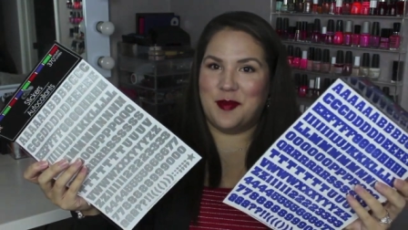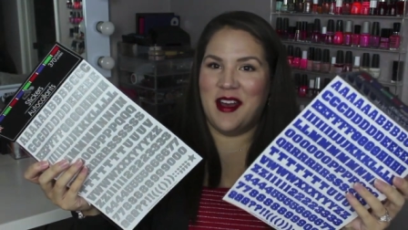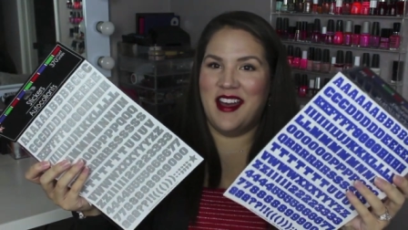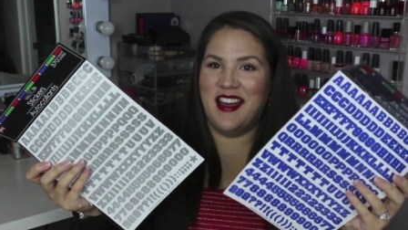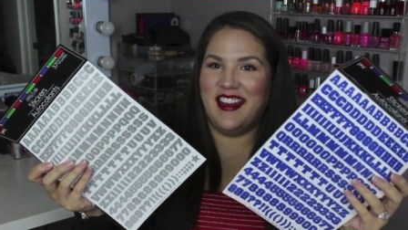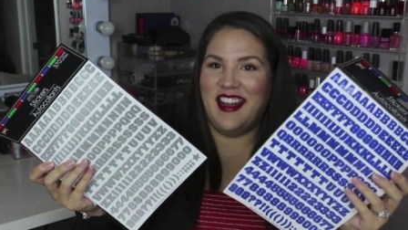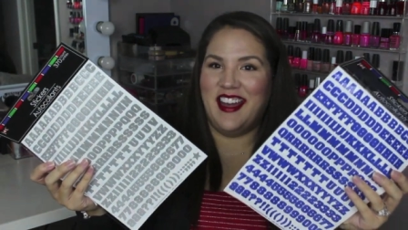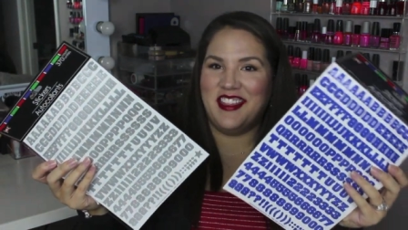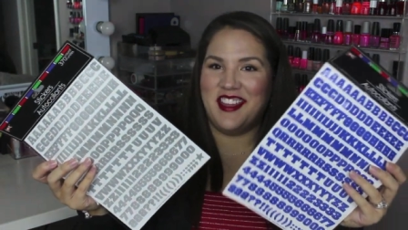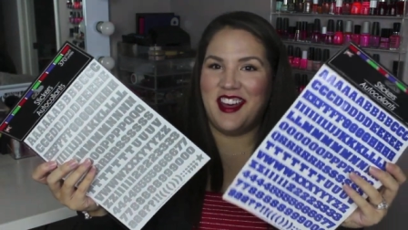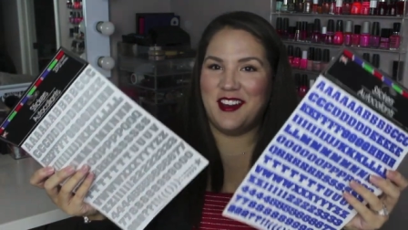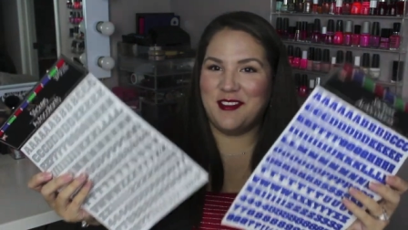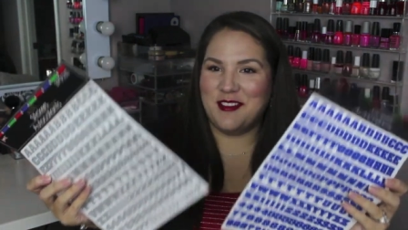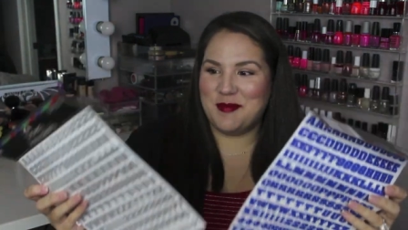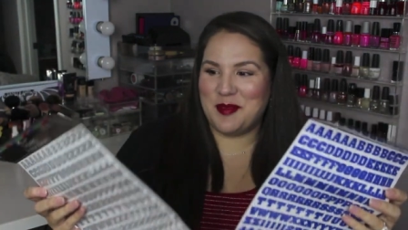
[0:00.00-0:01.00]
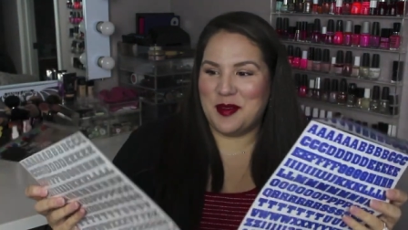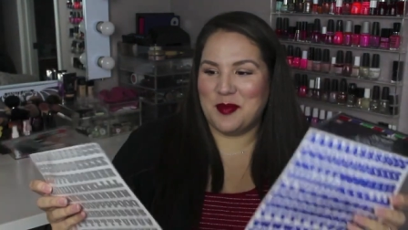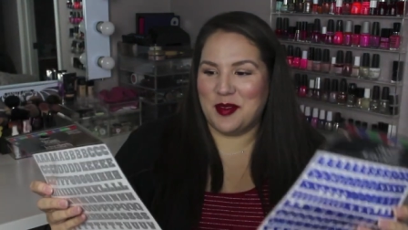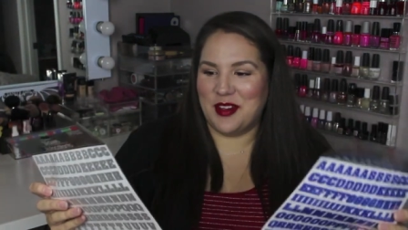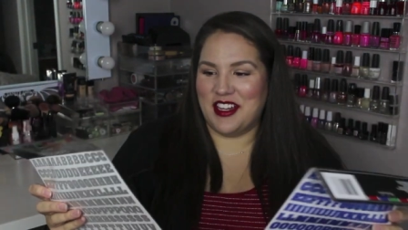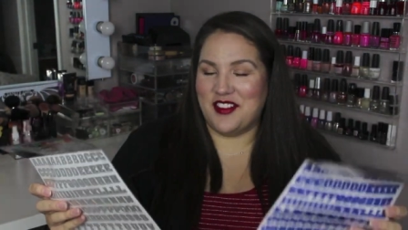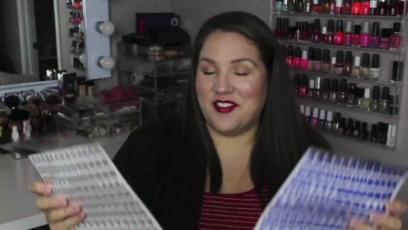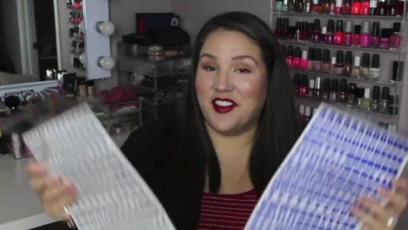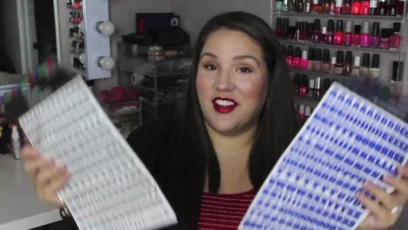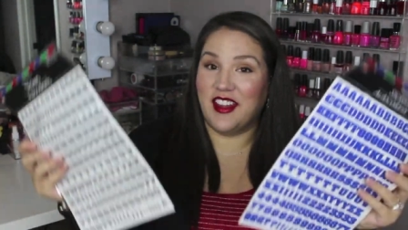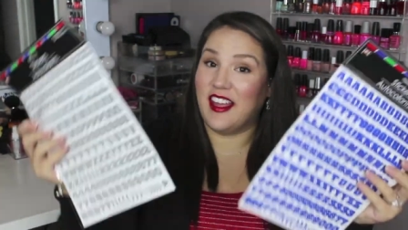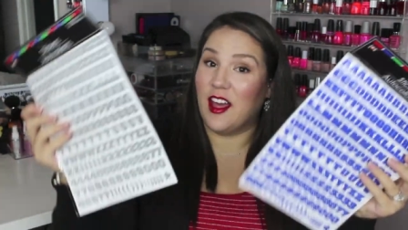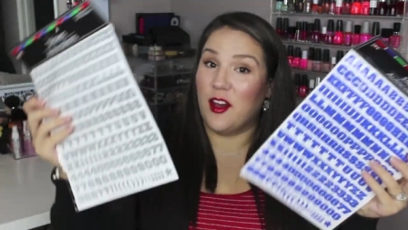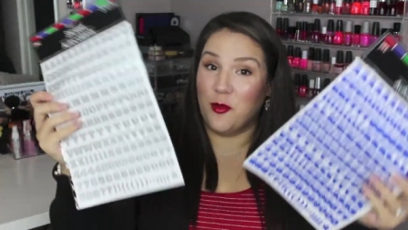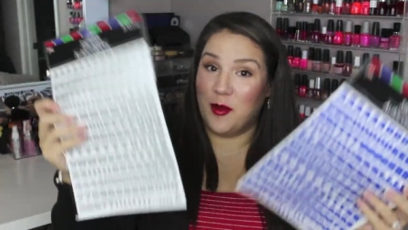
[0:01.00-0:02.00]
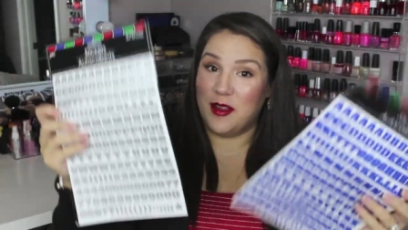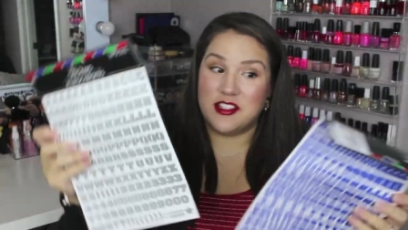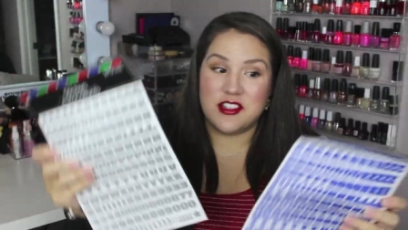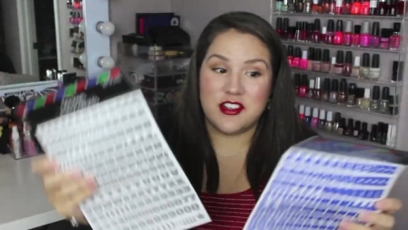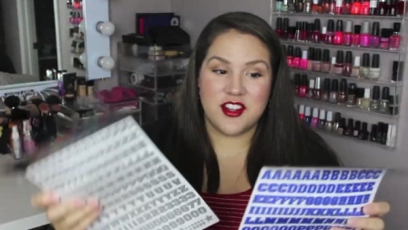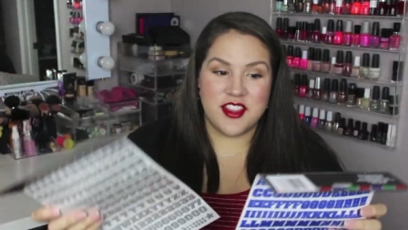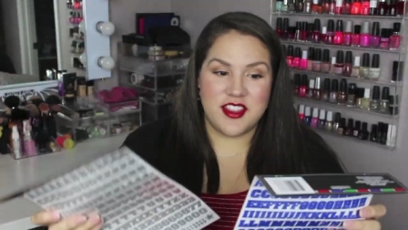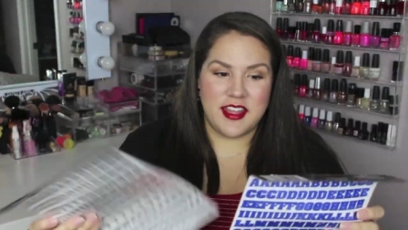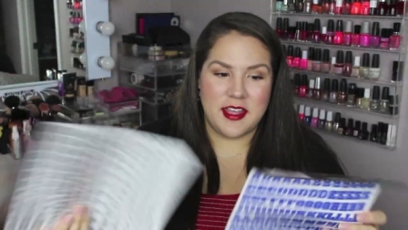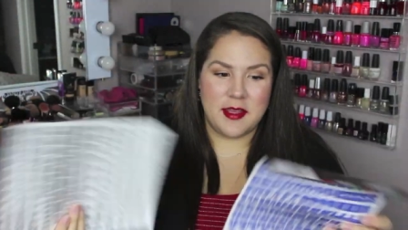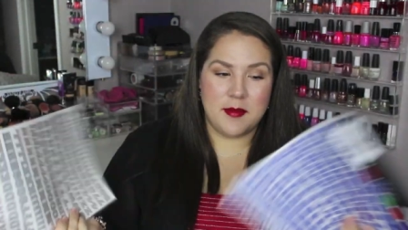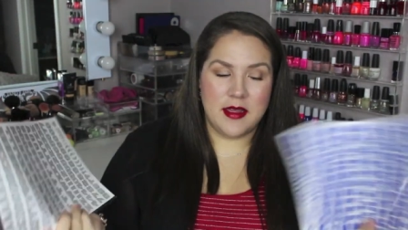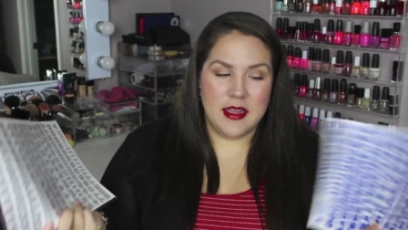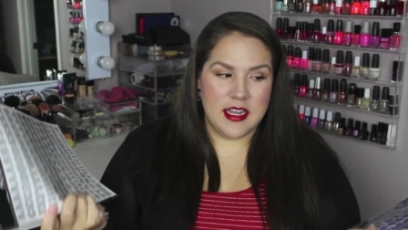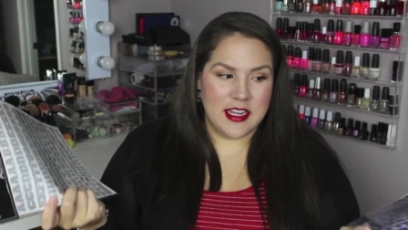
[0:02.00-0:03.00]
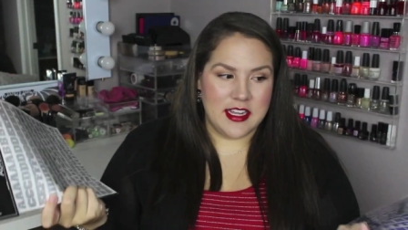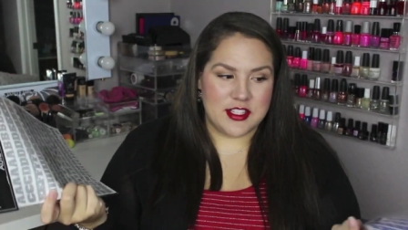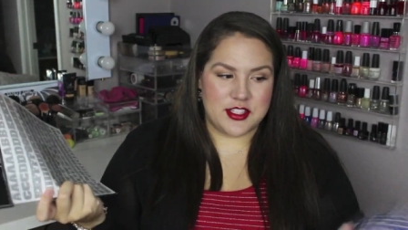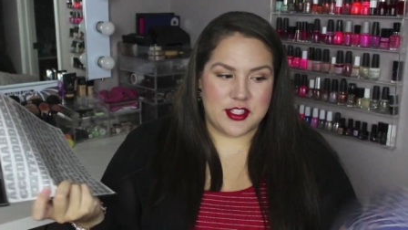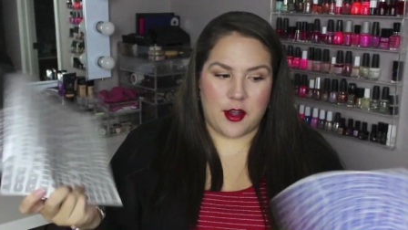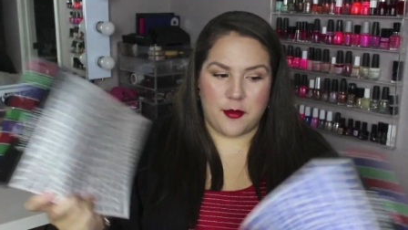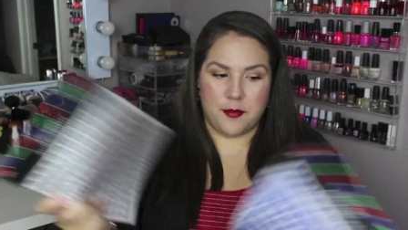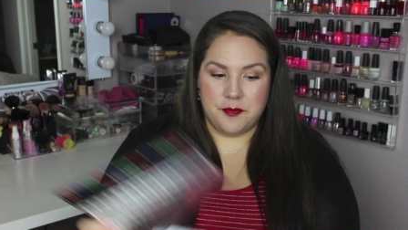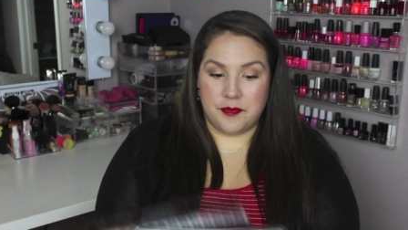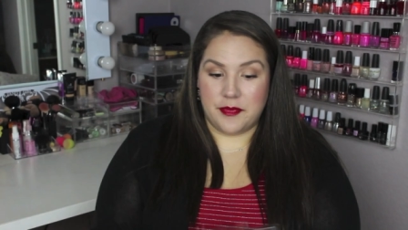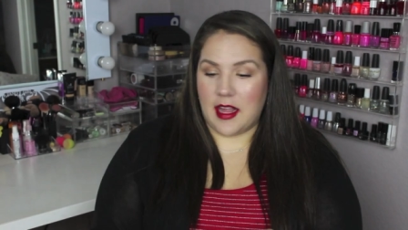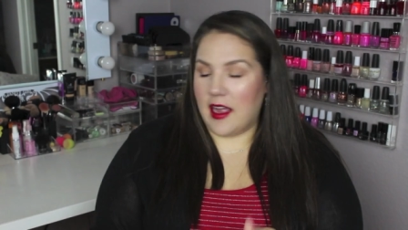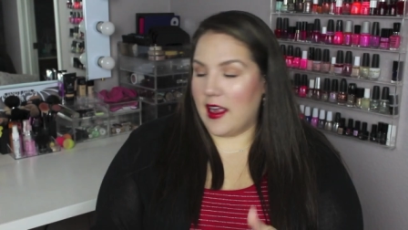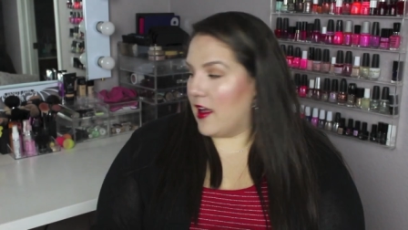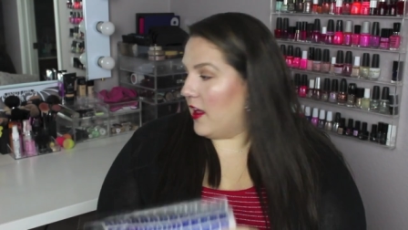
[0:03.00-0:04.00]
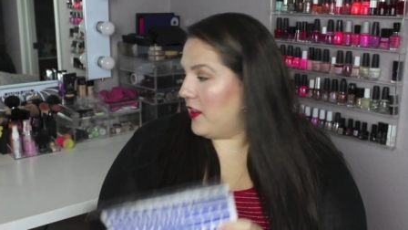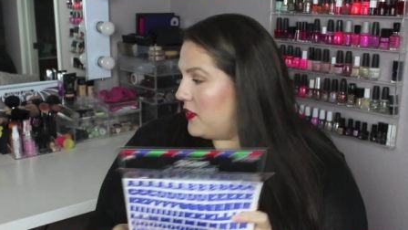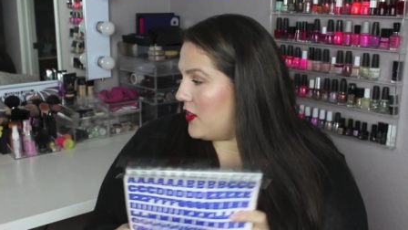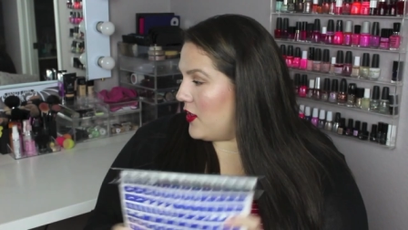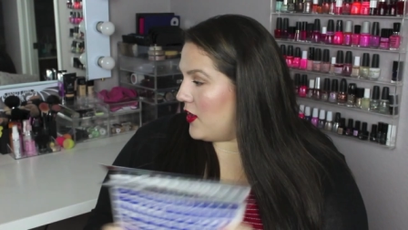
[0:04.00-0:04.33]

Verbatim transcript: but I thought it would be pretty for like a winter theme. So I got